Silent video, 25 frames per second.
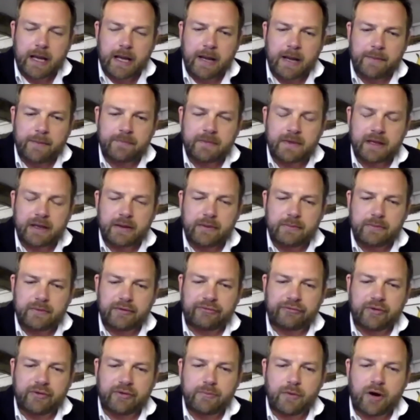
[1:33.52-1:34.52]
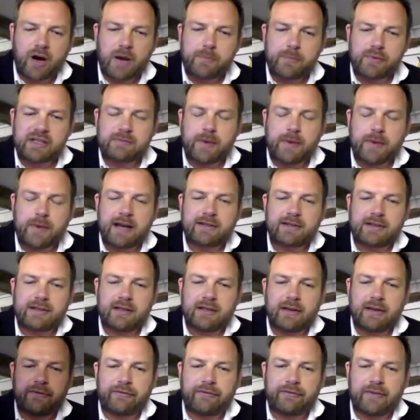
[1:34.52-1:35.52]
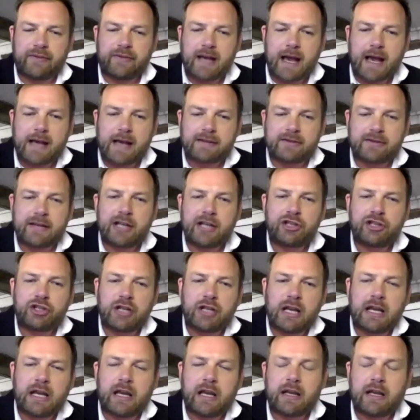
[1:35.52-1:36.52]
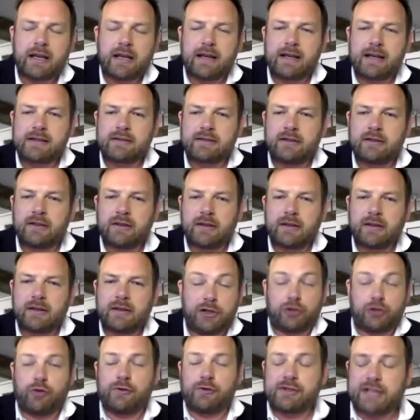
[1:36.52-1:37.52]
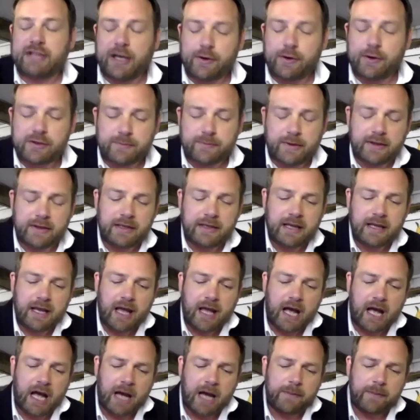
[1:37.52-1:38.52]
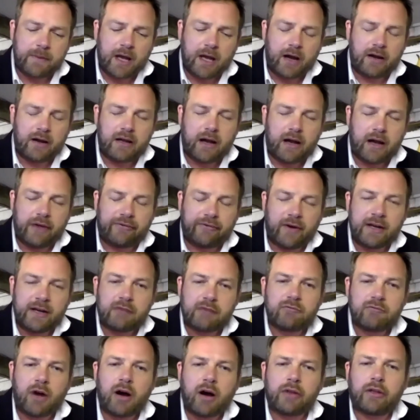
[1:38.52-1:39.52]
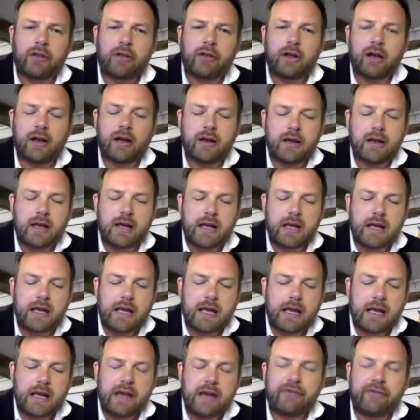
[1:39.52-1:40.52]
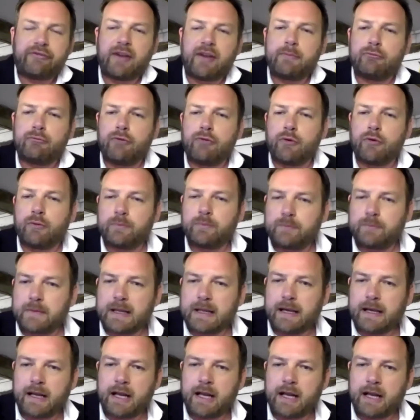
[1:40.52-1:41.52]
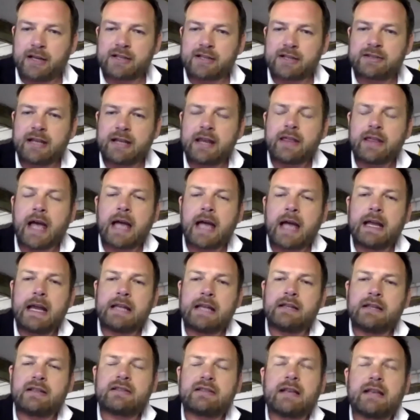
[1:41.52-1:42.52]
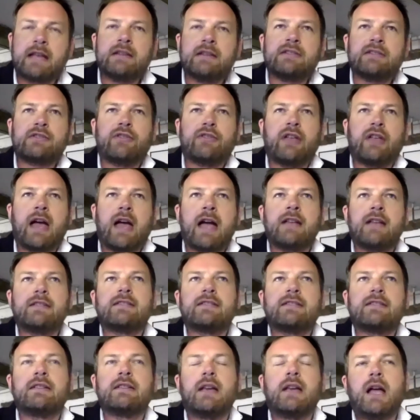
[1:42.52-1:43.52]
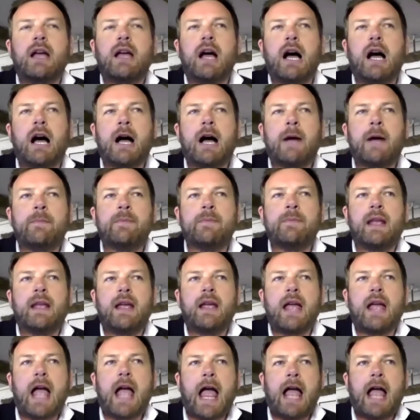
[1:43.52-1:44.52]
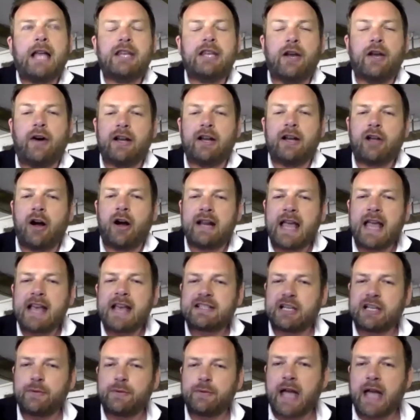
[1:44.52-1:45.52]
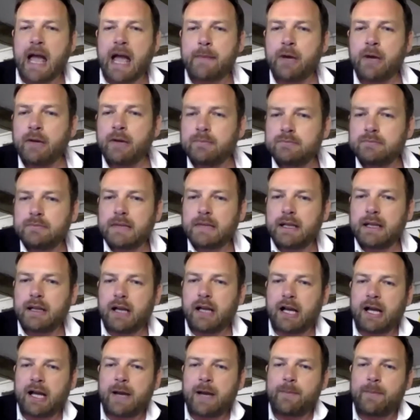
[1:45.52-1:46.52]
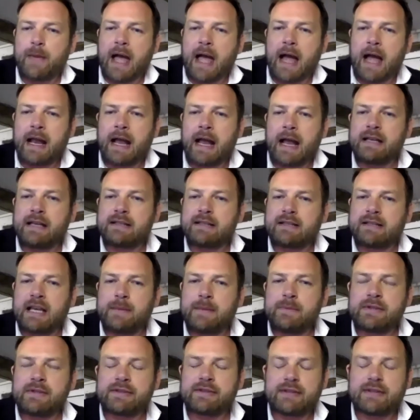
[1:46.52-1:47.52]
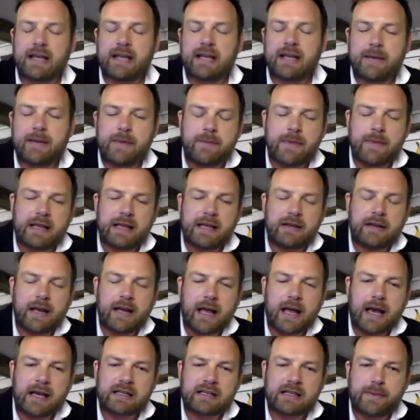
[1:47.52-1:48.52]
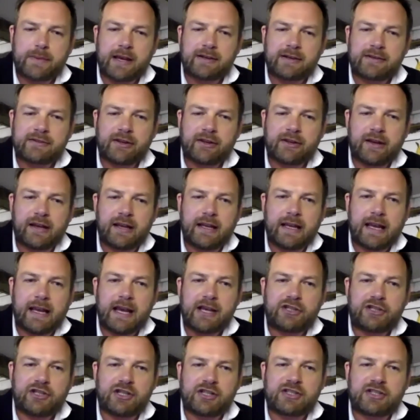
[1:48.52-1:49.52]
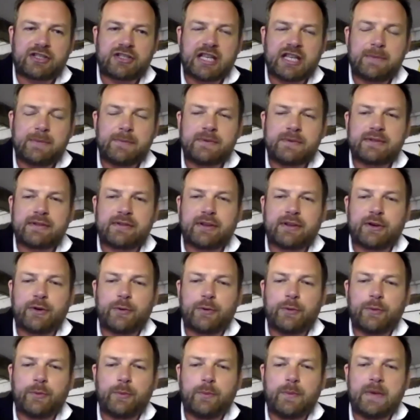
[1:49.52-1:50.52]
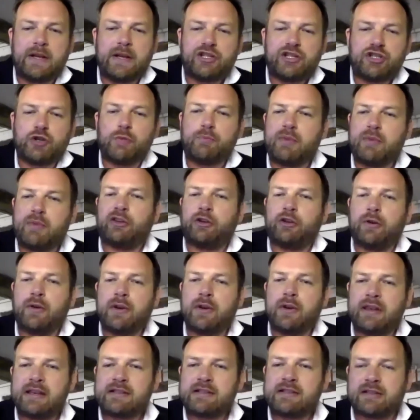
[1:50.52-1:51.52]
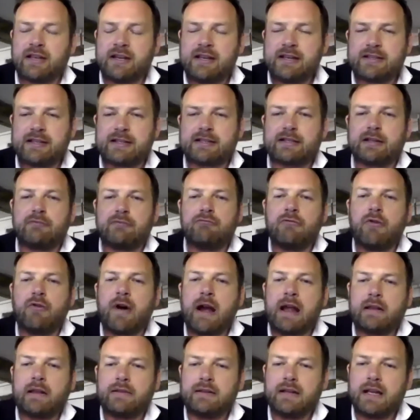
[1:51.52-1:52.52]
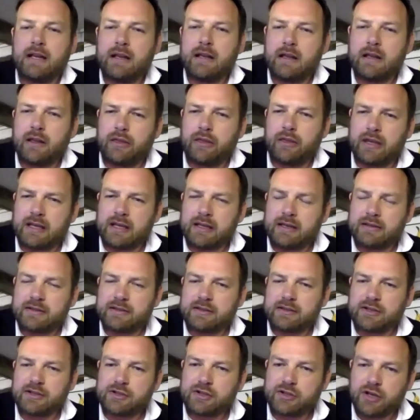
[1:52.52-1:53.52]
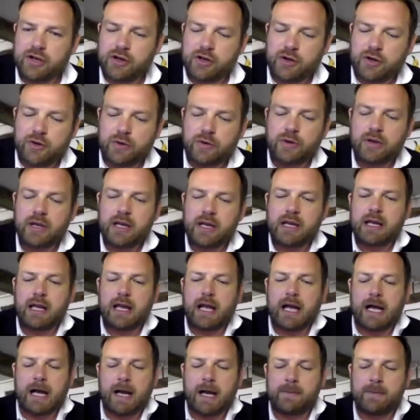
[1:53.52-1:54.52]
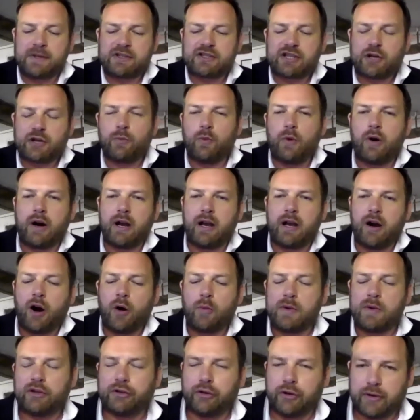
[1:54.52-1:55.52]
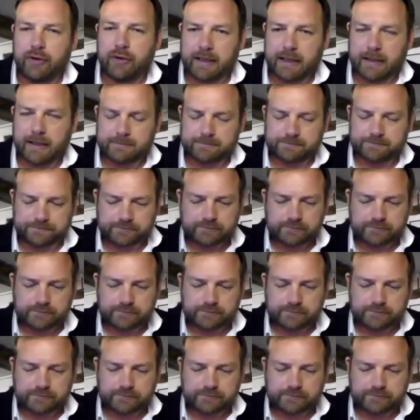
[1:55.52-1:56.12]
from my perspective as an engineer, as an insurance salesman, I find it rather ephemeral. And I say that in the sense that I can't hit it with a hammer, and it seems in many aspects that it just seems that we should be doing these things. It's the right thing to do. So why aren't we doing it?